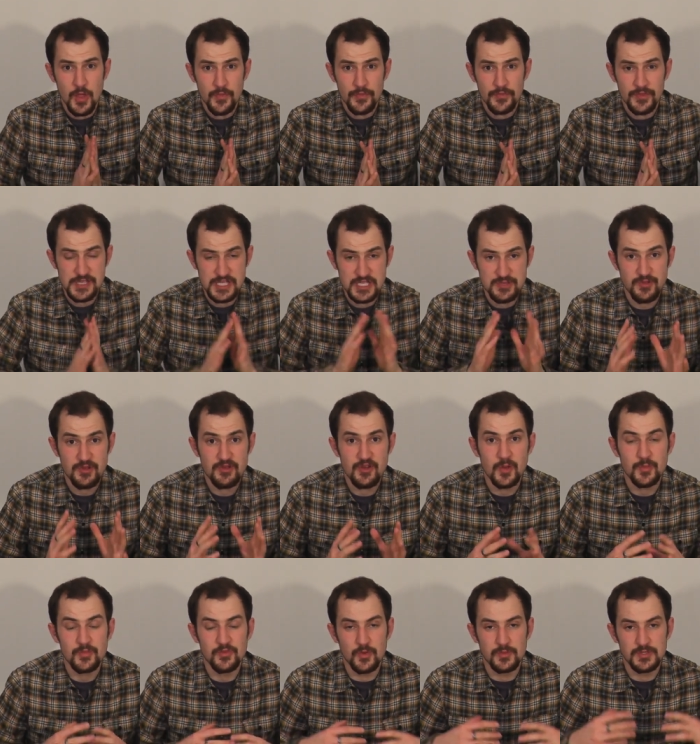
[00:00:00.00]
the spirit
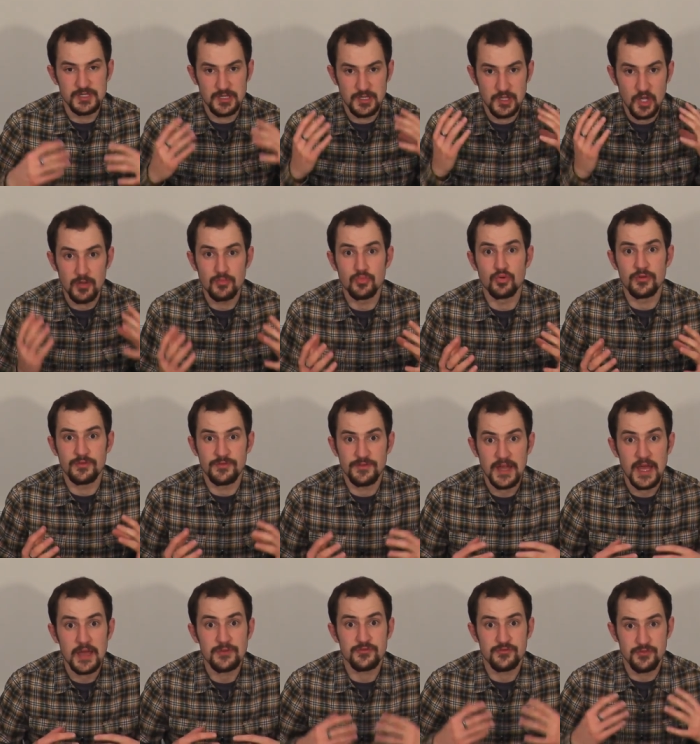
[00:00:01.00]
absorbs a lot more
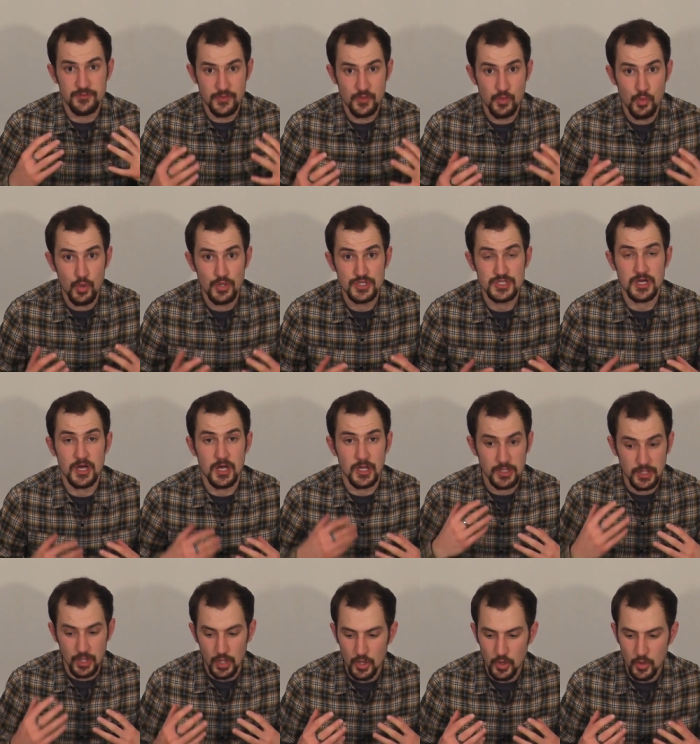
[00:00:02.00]
flavour from the wood a
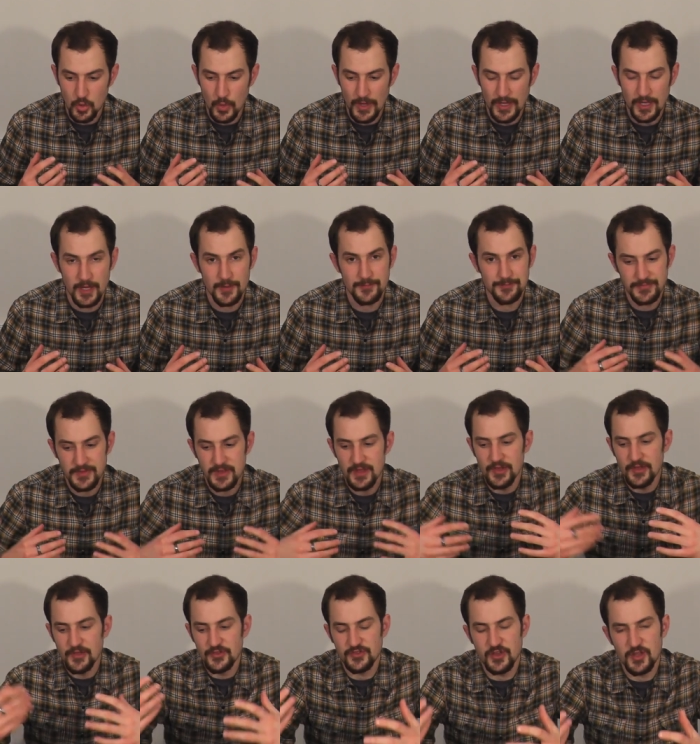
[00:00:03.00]
lot quicker.
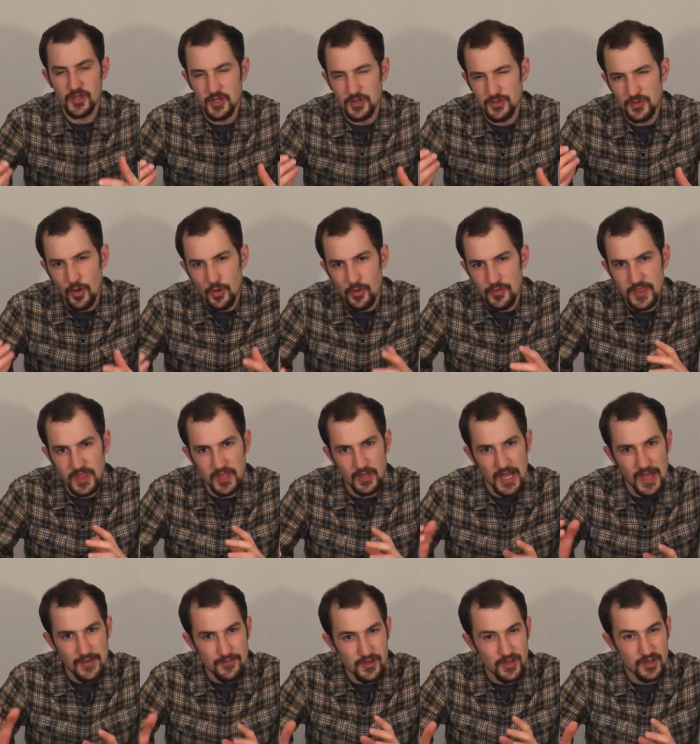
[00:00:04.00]
So you don't think you're
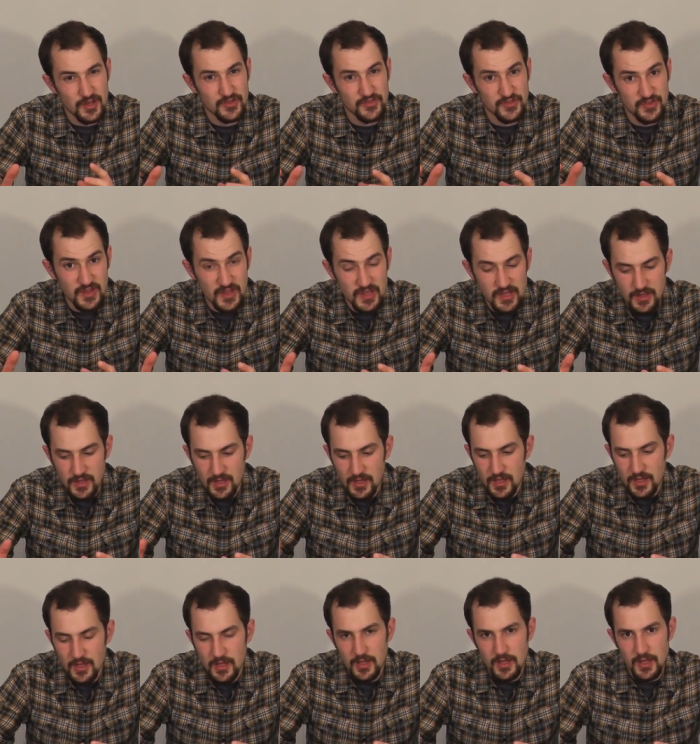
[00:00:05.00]
ever going to see
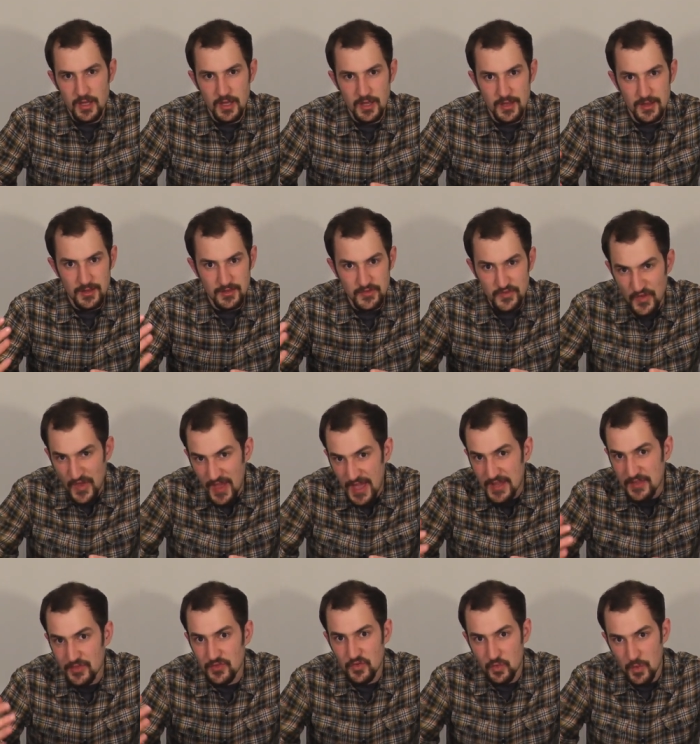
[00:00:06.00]
a
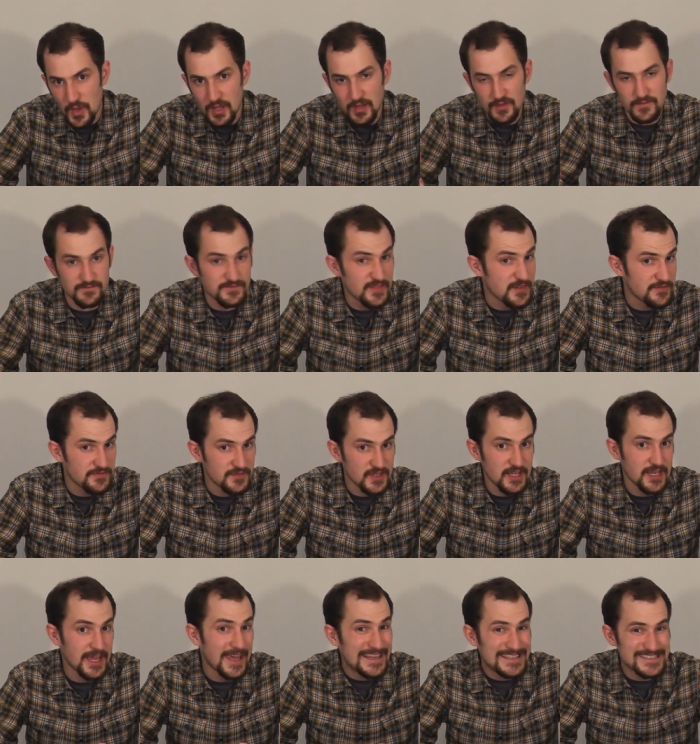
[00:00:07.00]
10, 12,
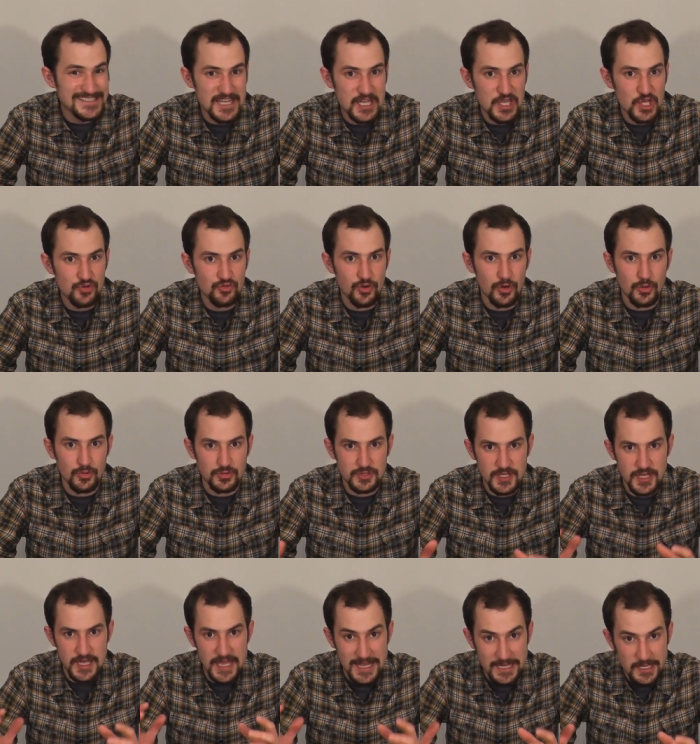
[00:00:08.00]
15, 18 year old
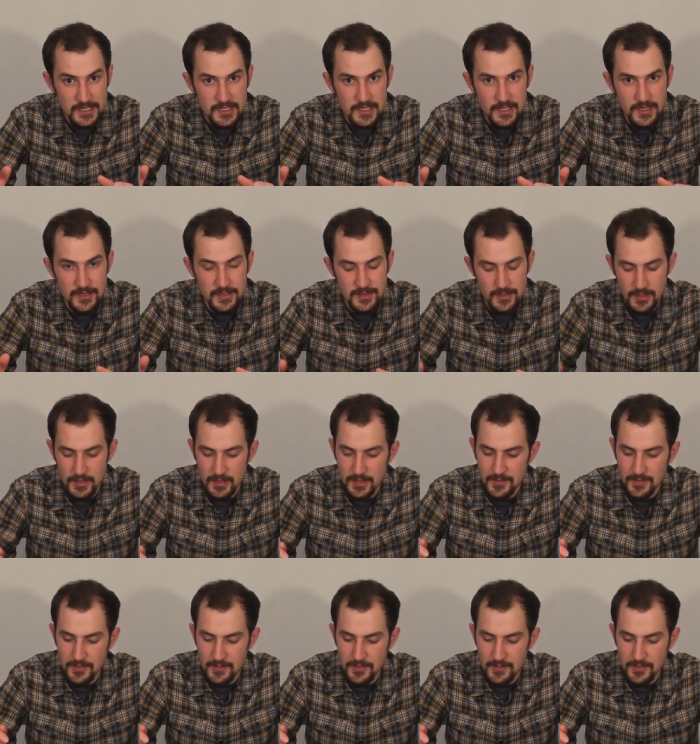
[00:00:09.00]
Indian